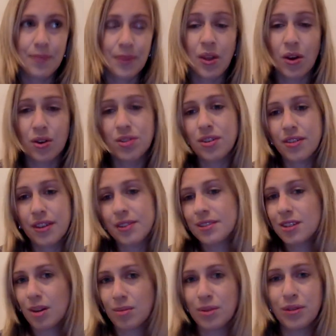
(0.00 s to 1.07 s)
also they'll
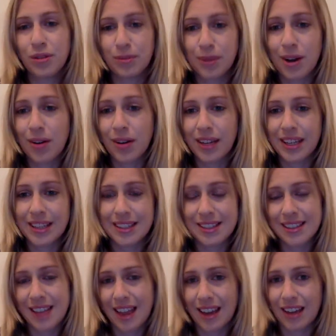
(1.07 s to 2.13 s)
stop you from going
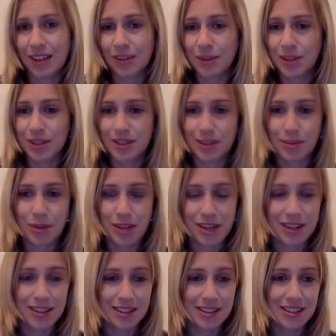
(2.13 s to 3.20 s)
insane, which is a pretty
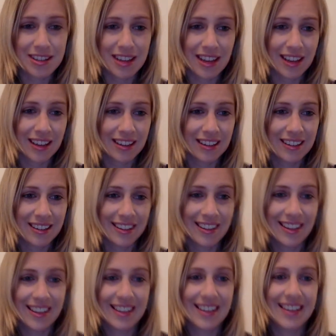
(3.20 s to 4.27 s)
good thing.
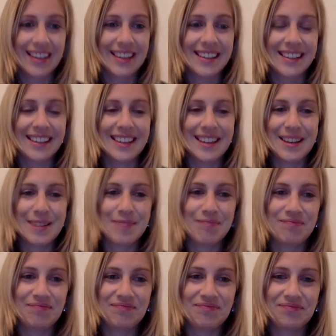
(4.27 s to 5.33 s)
Um,
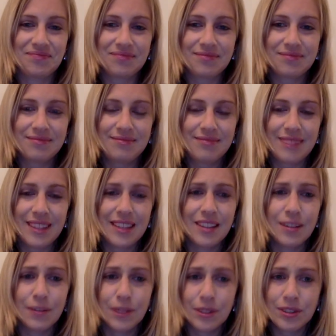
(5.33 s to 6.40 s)
in the
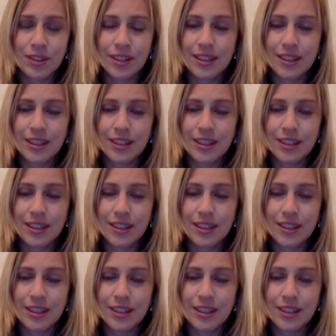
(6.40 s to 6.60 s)
future,